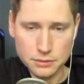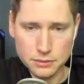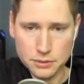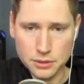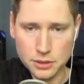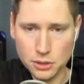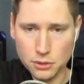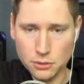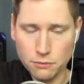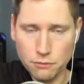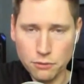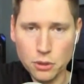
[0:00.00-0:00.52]
you
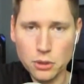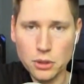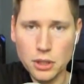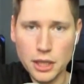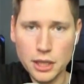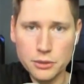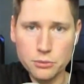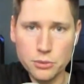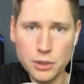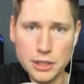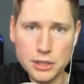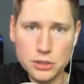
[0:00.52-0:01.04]
know,
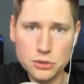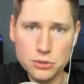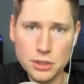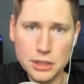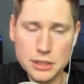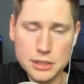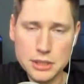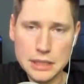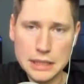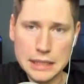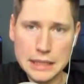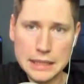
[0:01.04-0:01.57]
full-on ray
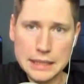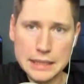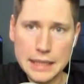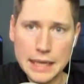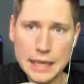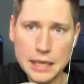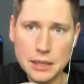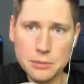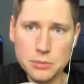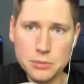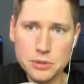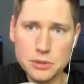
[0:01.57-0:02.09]
tracing in
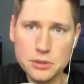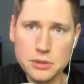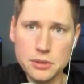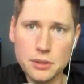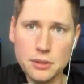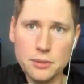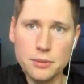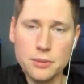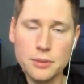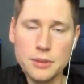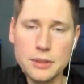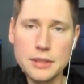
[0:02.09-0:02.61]
games.
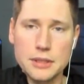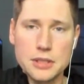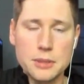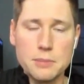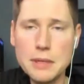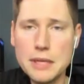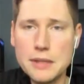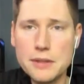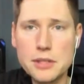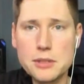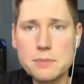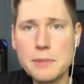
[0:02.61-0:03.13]
So to
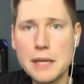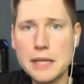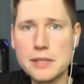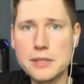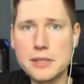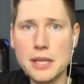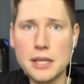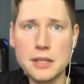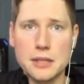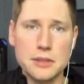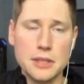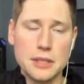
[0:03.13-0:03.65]
me, this made
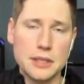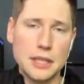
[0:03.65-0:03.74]
sense.